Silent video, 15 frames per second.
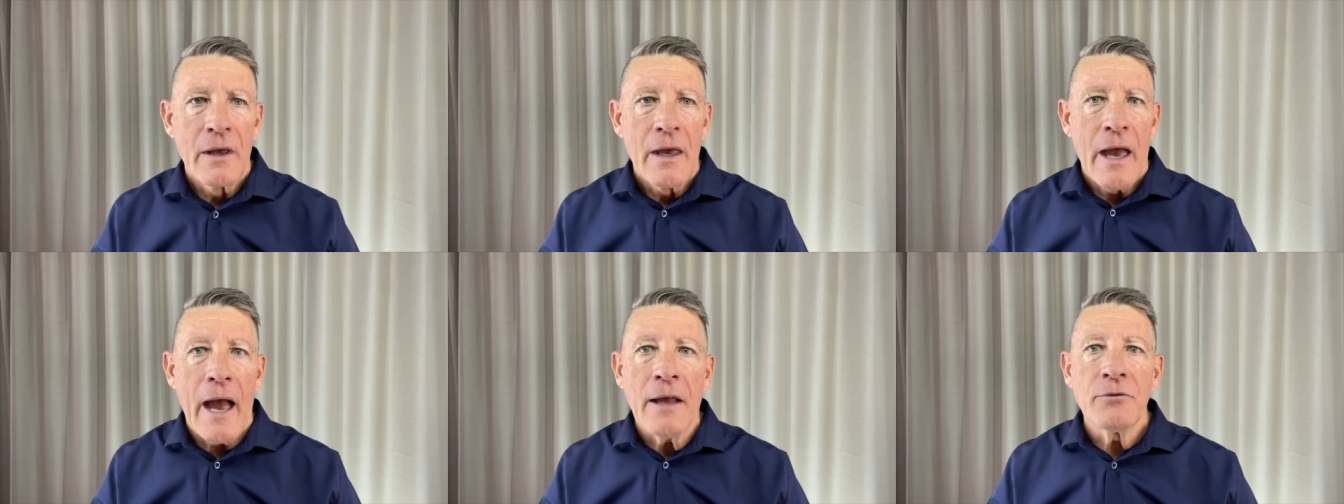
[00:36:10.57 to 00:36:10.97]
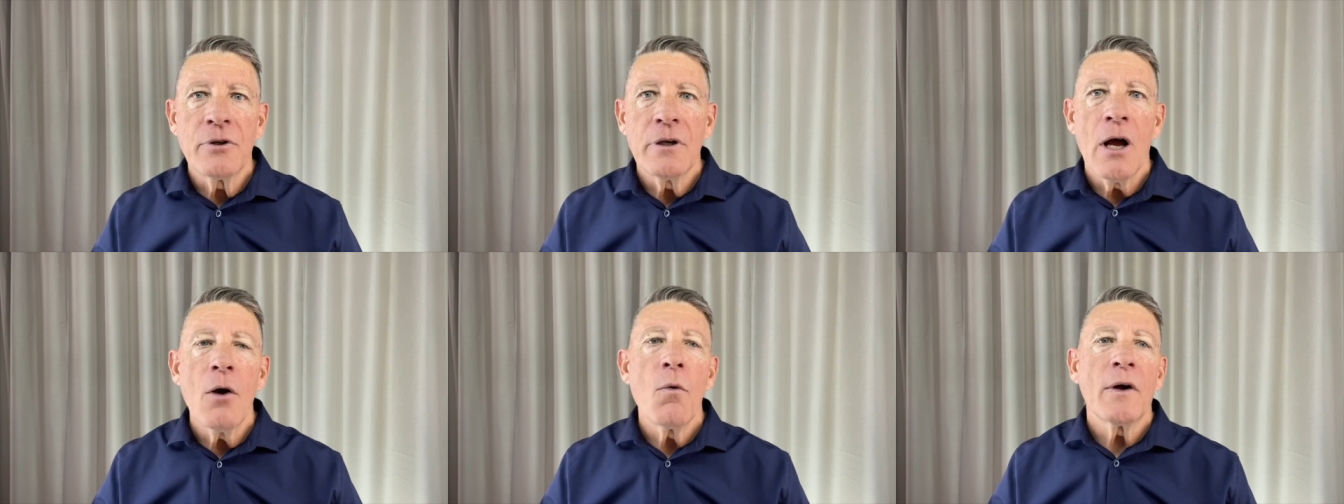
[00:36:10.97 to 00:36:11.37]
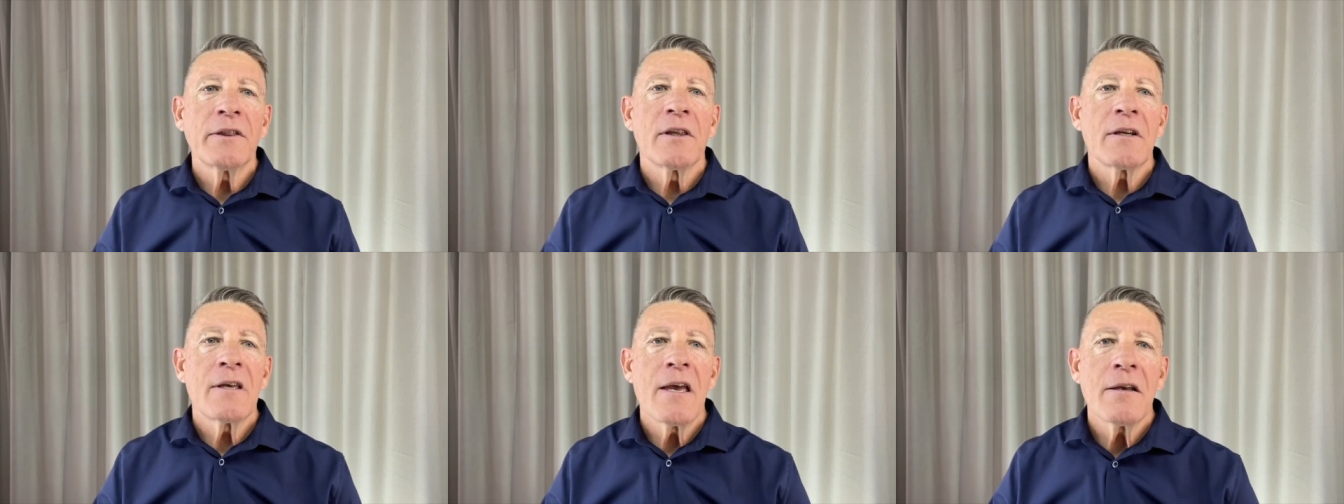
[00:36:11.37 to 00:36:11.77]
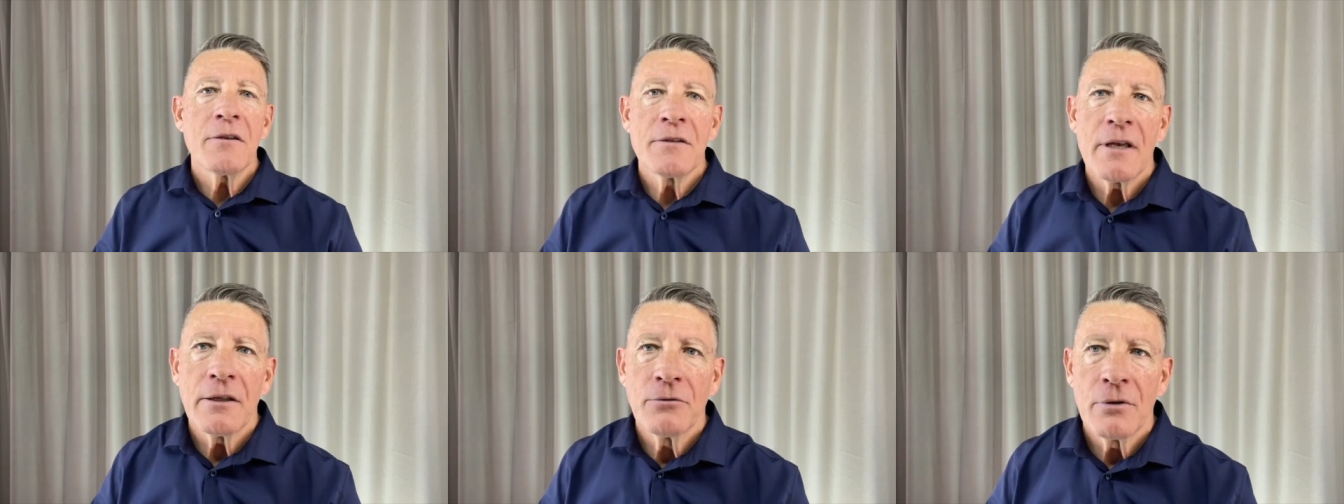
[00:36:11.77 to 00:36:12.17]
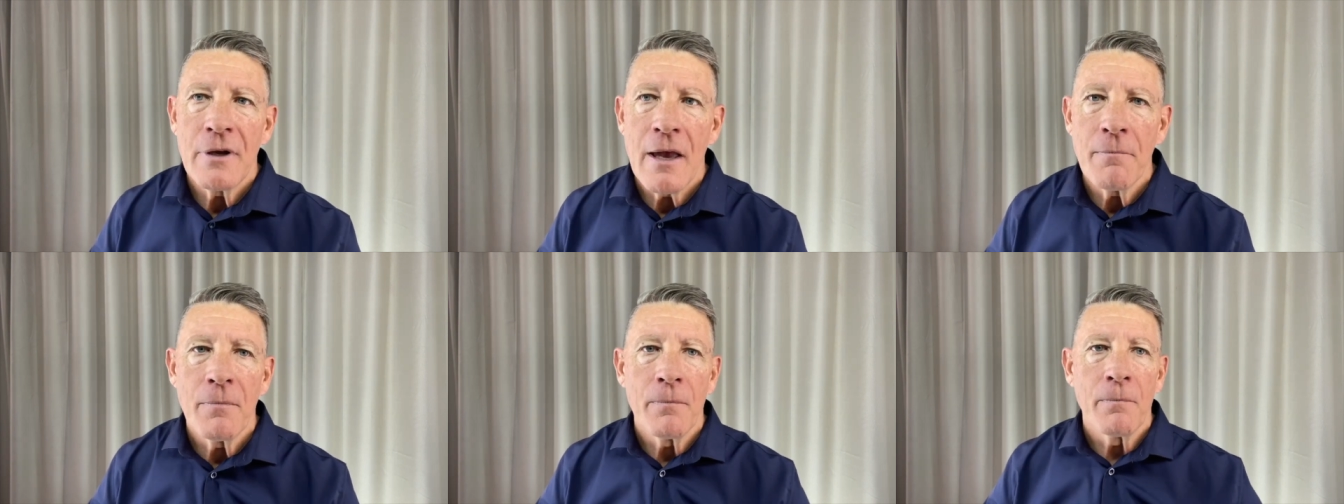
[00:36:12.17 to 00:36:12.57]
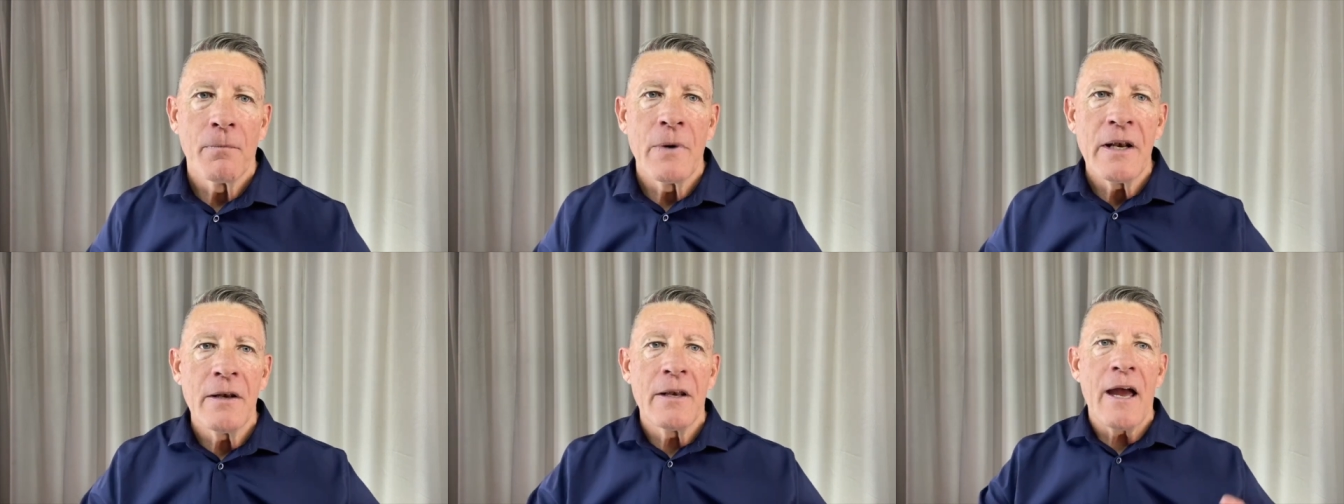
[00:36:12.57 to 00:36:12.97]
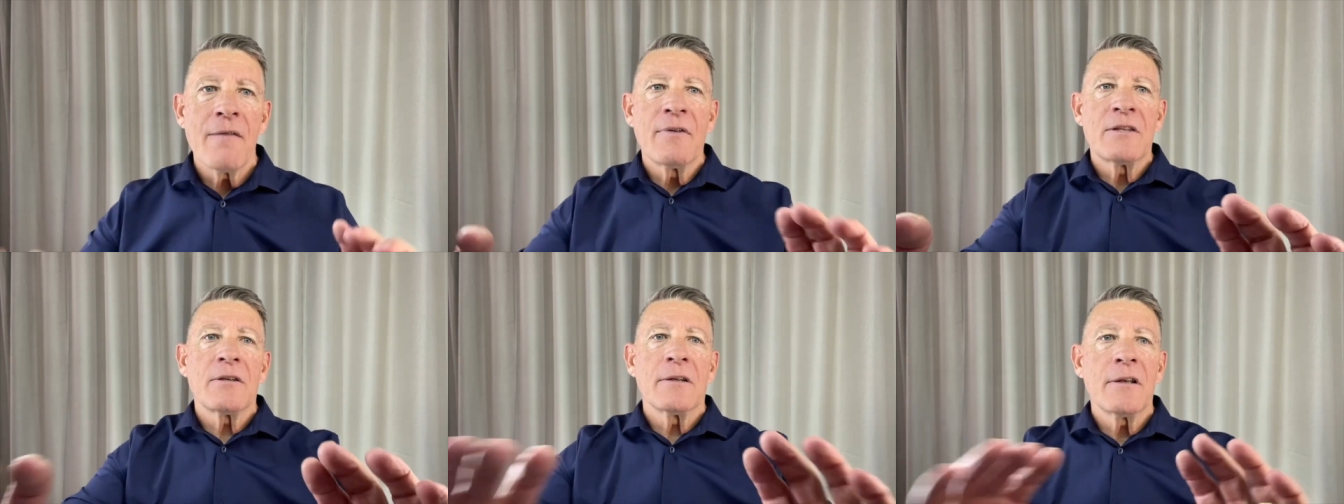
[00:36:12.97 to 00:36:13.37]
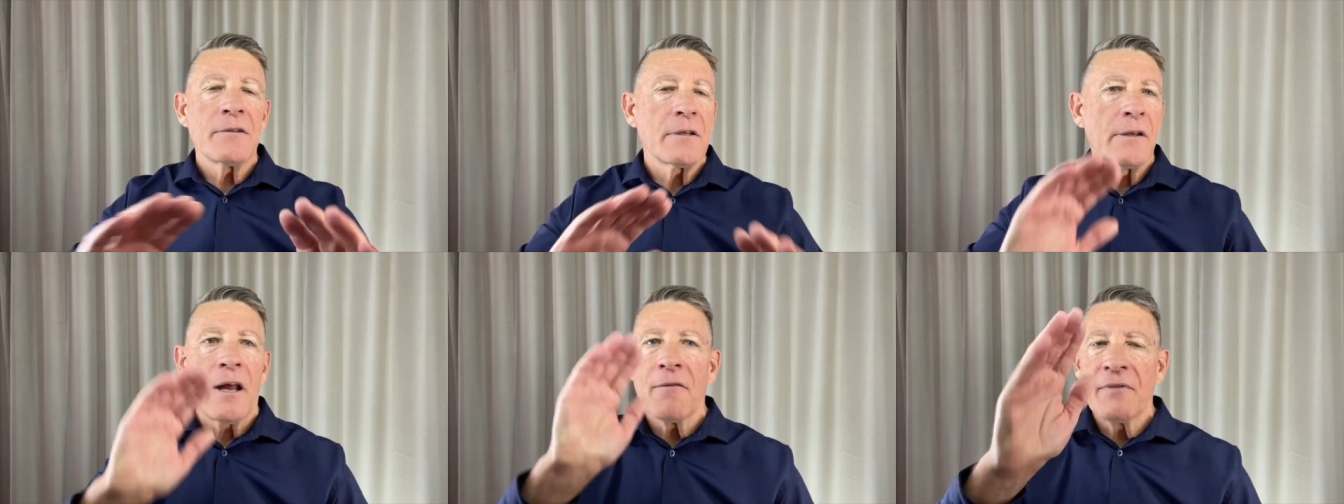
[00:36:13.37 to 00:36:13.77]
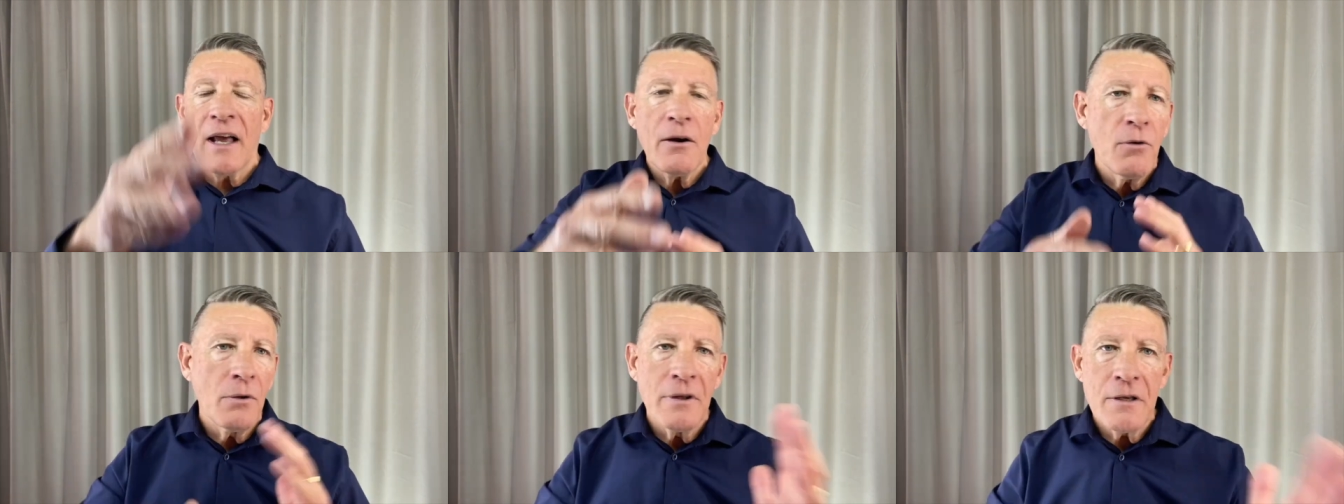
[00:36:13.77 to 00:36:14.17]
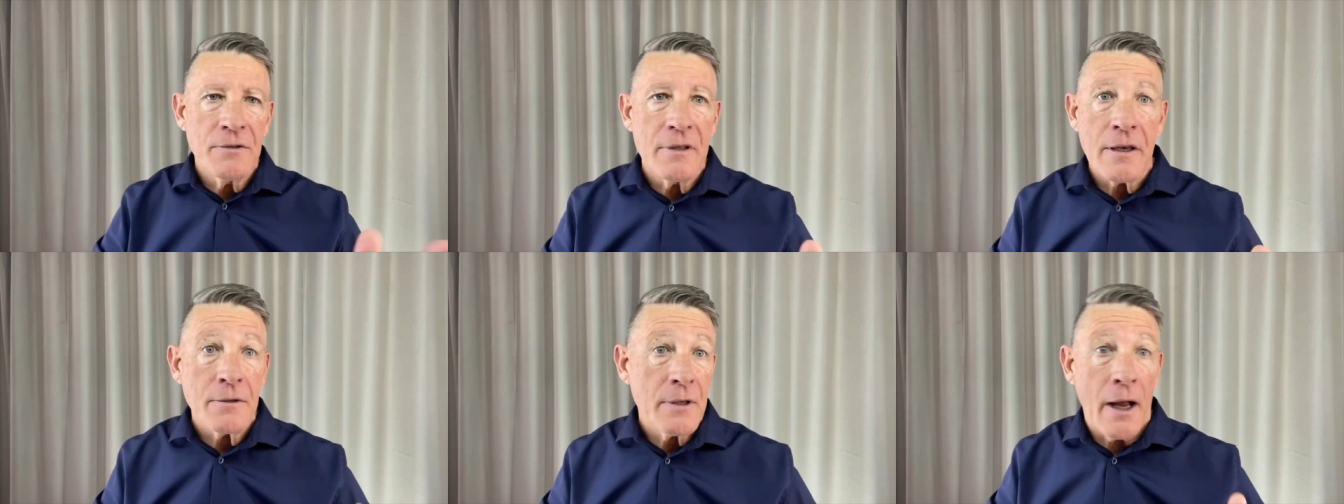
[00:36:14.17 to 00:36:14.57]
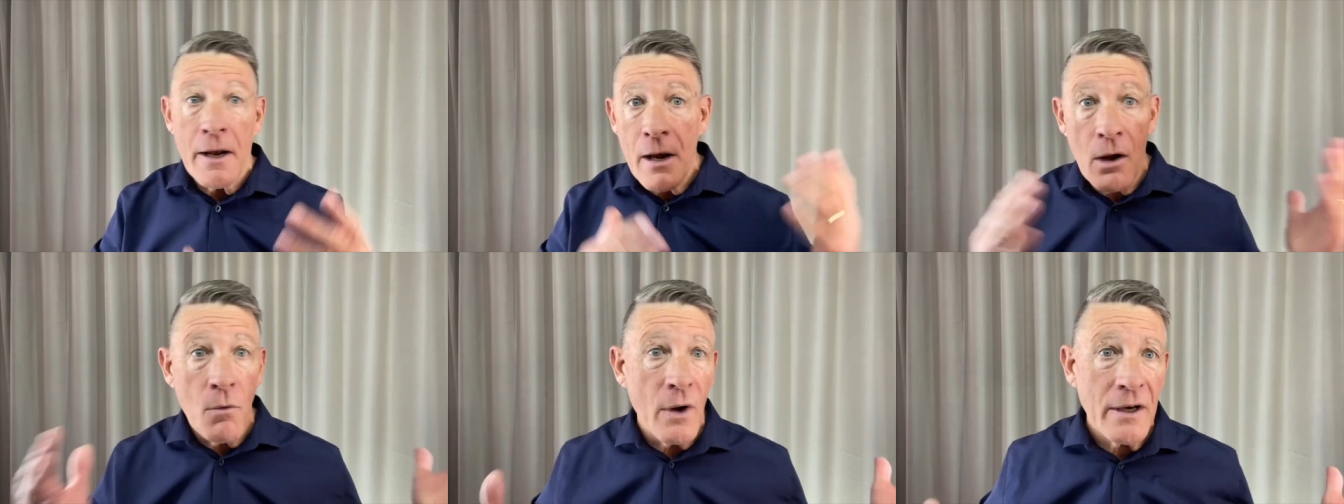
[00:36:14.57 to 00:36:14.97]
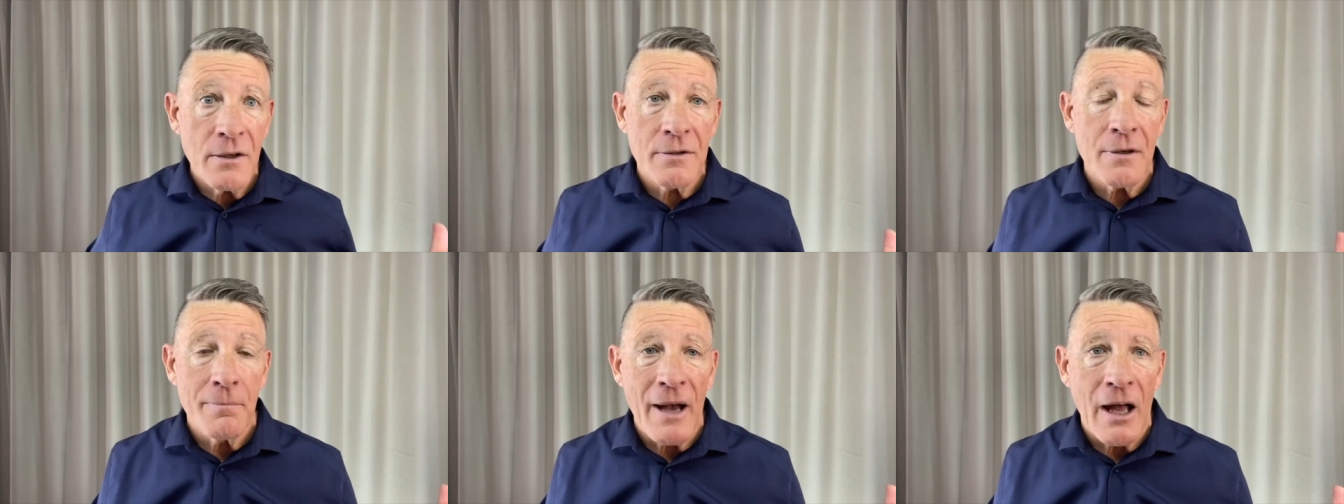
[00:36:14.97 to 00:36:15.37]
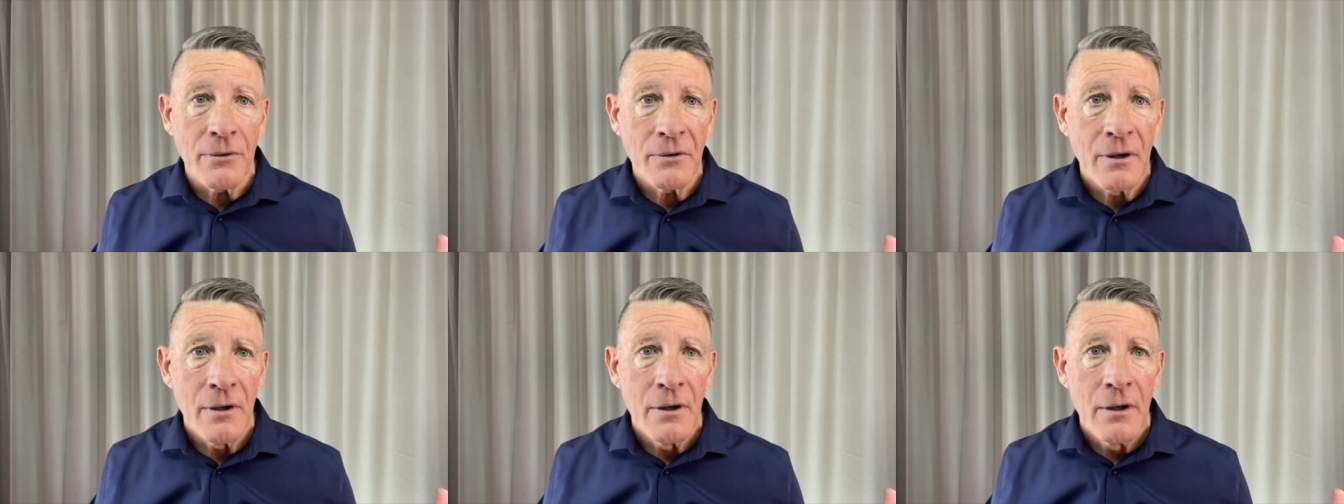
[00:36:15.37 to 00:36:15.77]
And you know what the king said to him when David said, Listen, I've done all these things. I know what it's about.